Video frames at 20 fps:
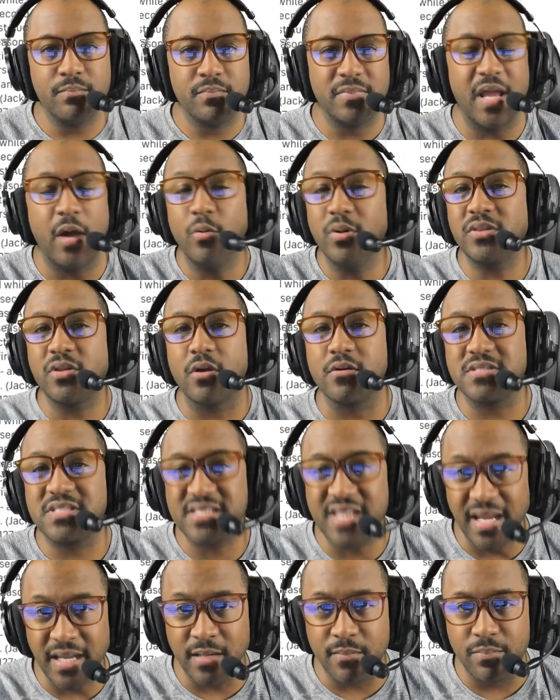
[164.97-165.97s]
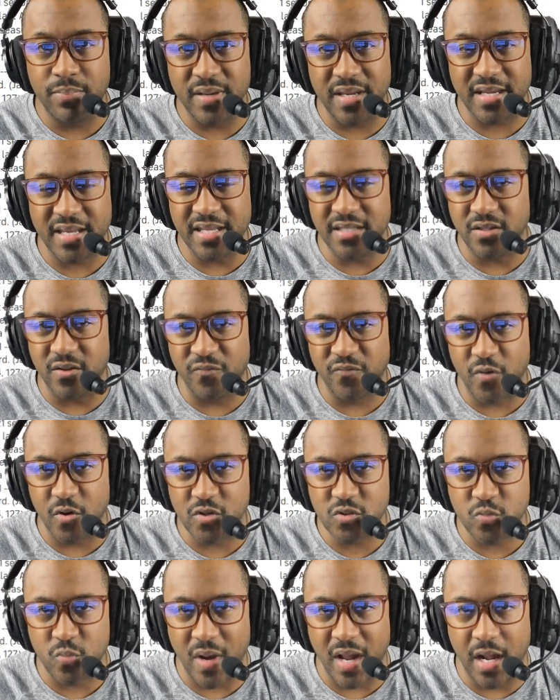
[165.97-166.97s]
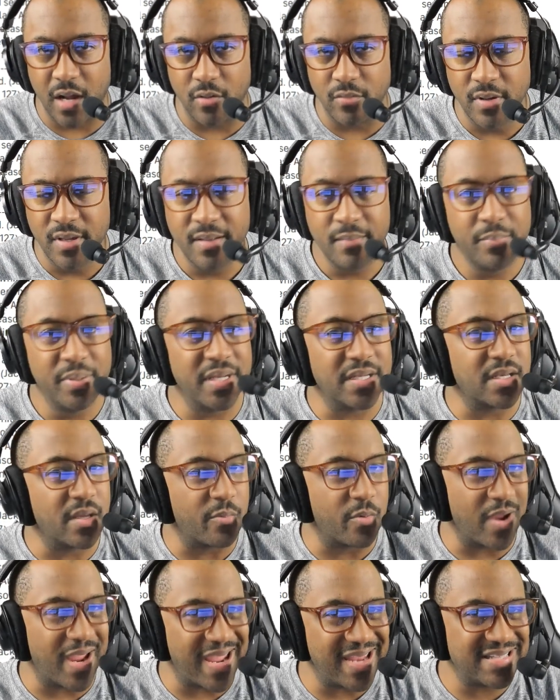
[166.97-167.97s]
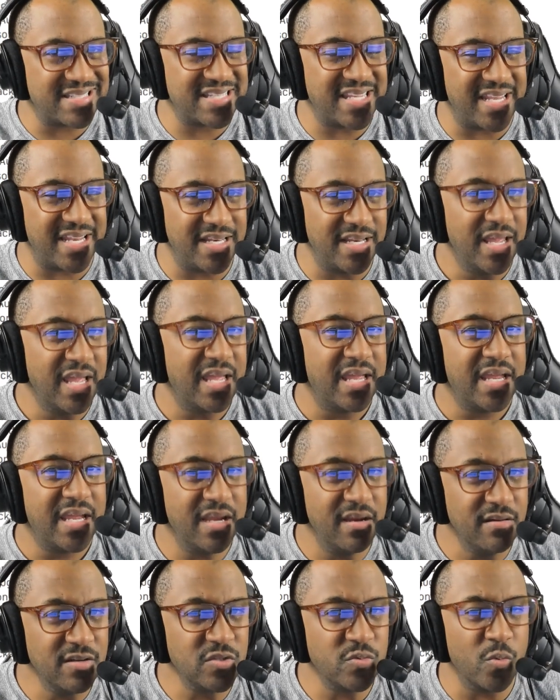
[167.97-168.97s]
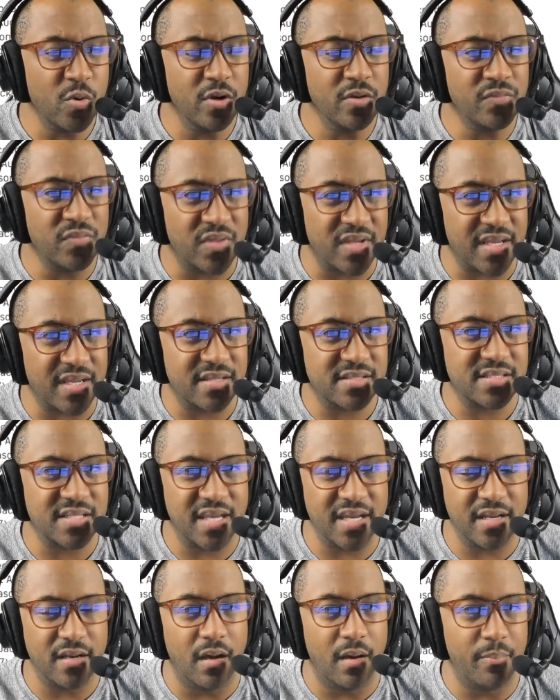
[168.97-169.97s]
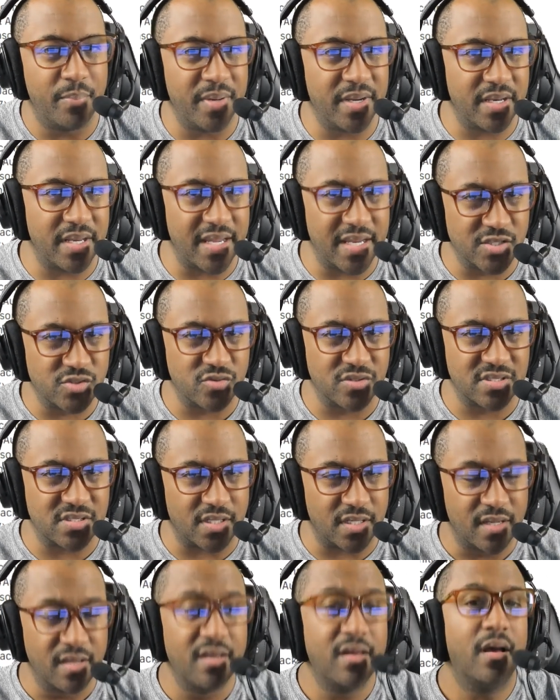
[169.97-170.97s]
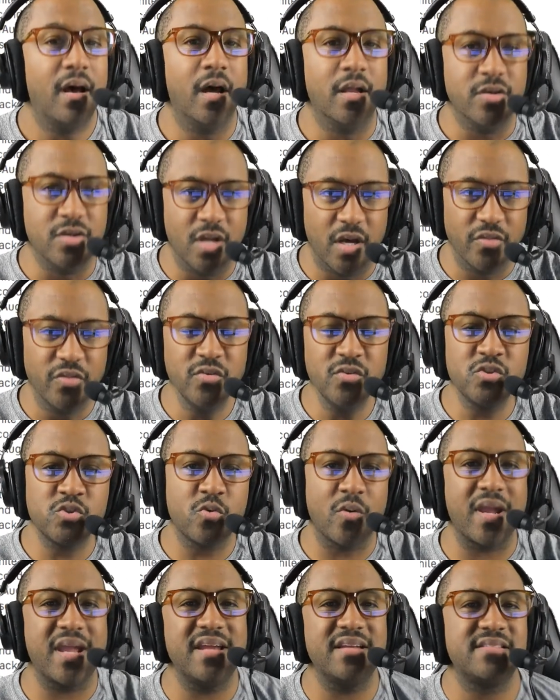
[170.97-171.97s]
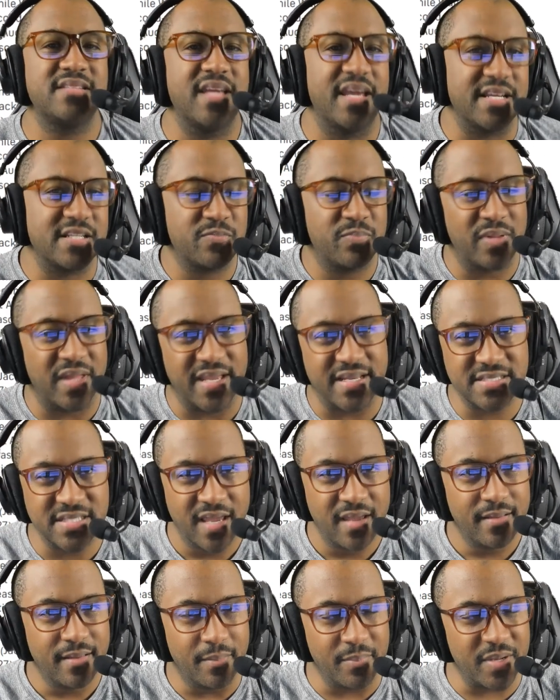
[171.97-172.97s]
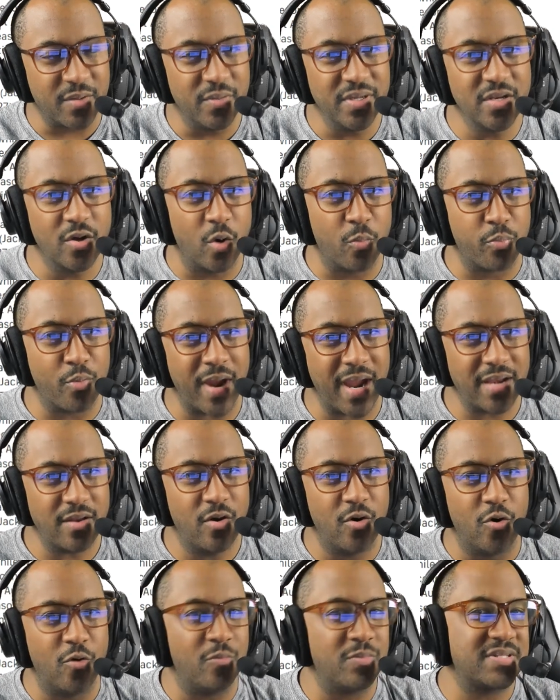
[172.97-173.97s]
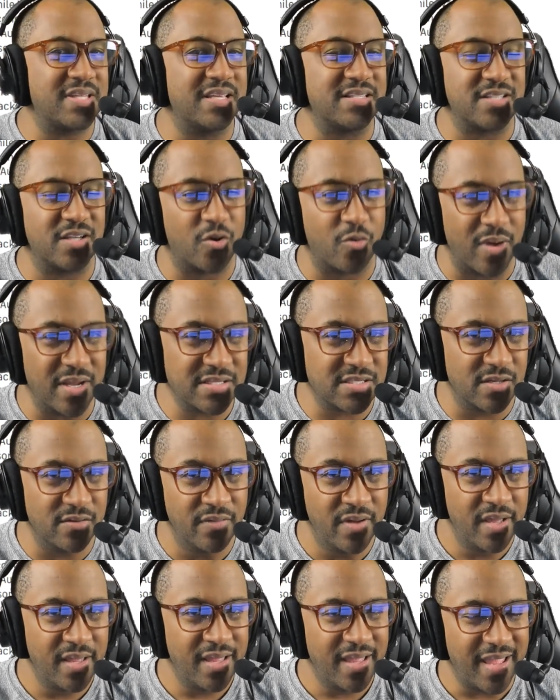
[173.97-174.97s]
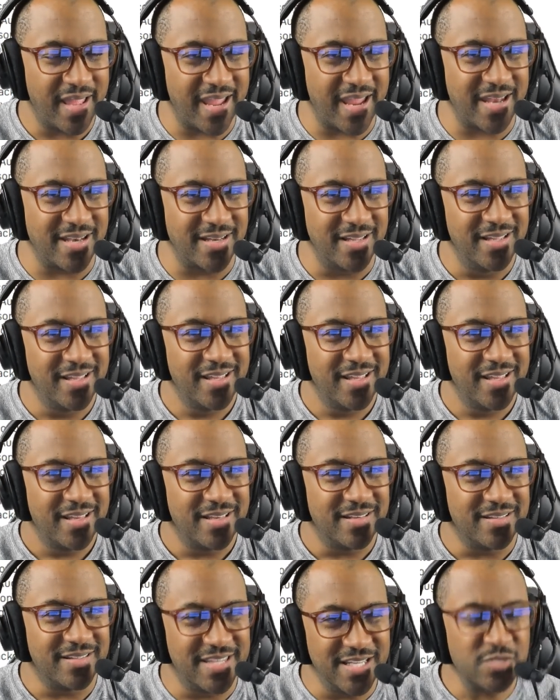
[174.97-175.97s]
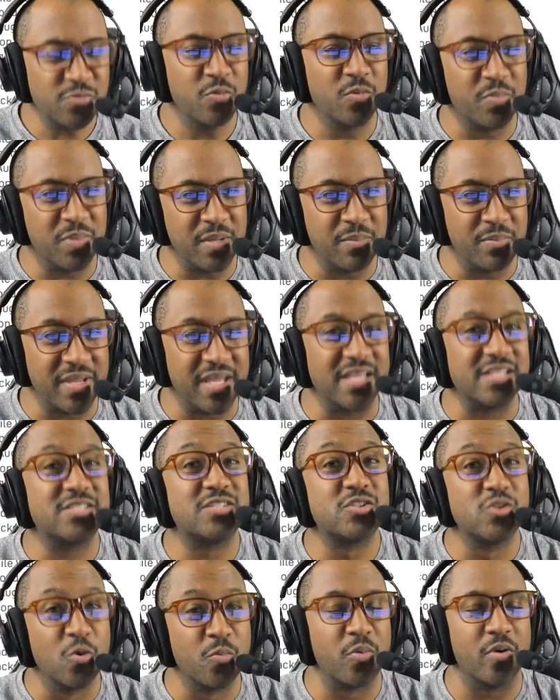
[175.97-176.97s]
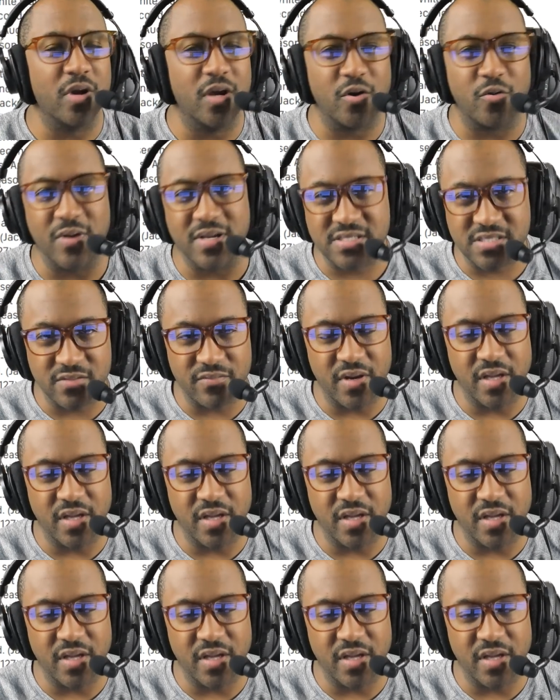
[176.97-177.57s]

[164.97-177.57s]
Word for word: Now with our second pick in the first round, pick number eighteen, here's where things get a bit interesting. Another trade takes place. I mean, we know Brad Holmes is aggressive, and this would be being super aggressive.